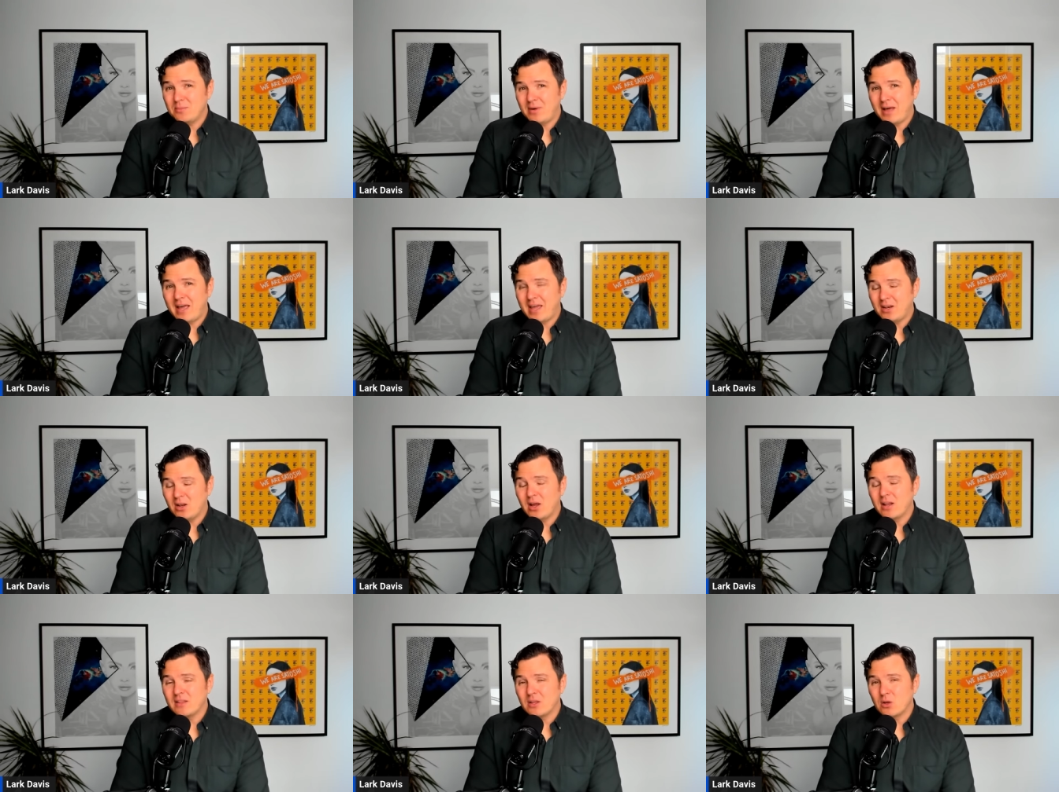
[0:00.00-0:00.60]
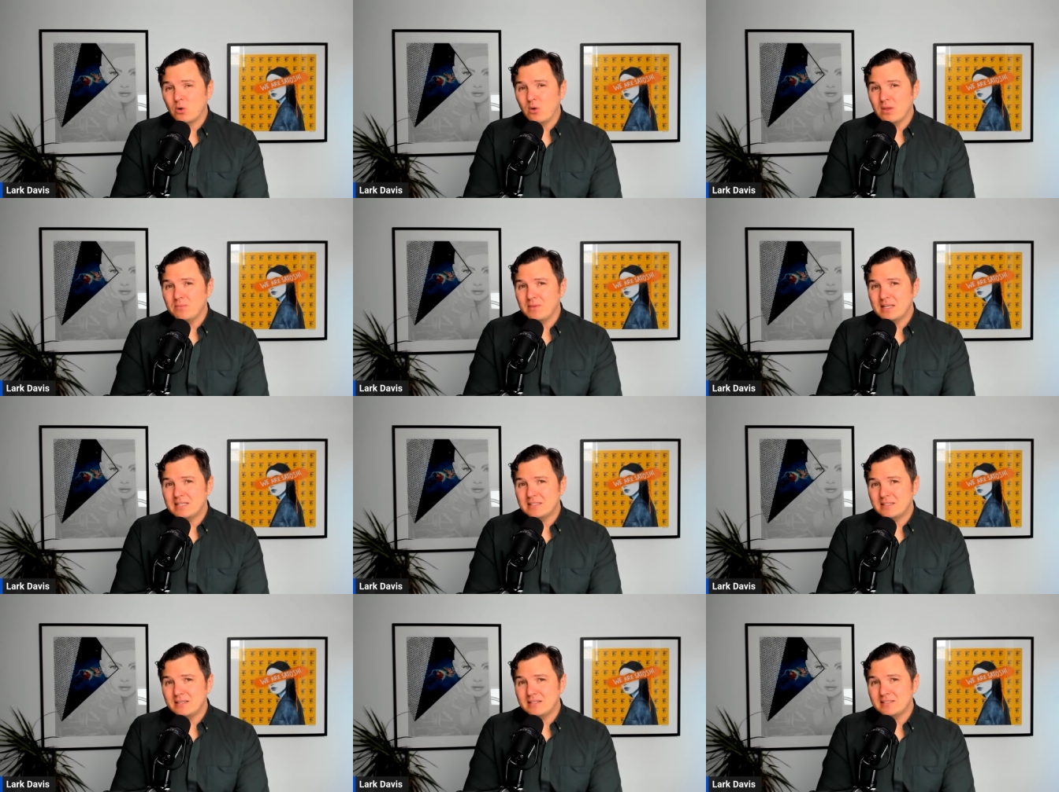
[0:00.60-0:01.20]
to buy it on the
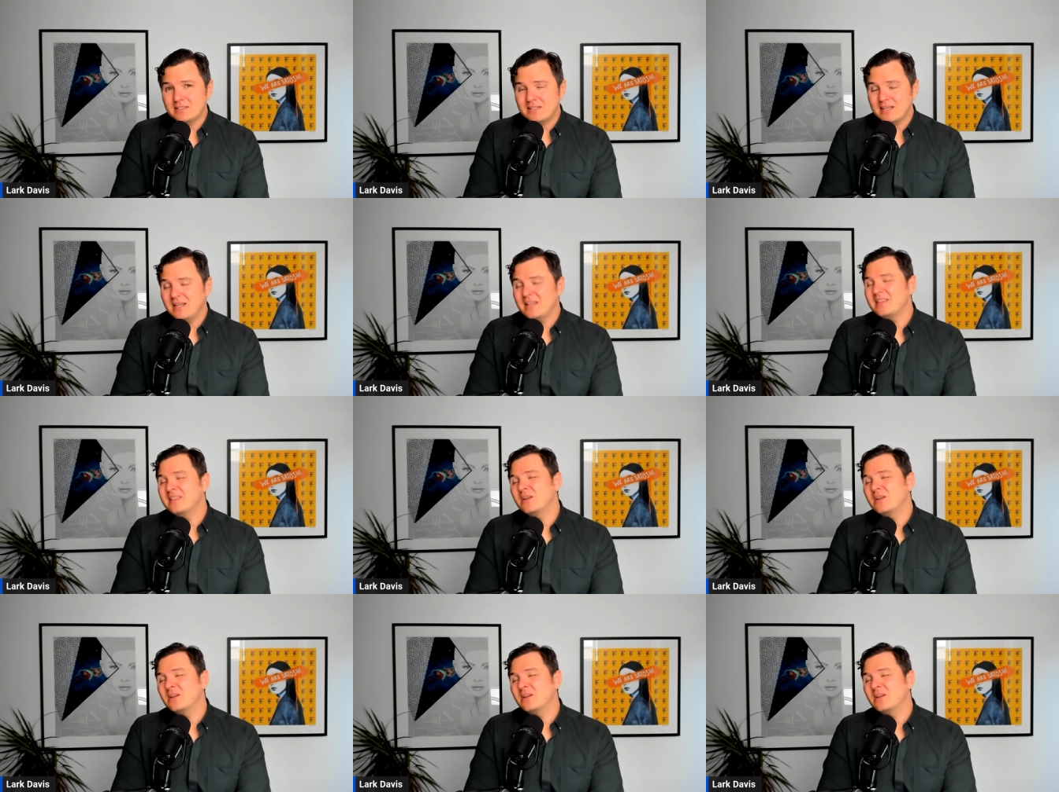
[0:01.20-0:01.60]
Coinbase listing,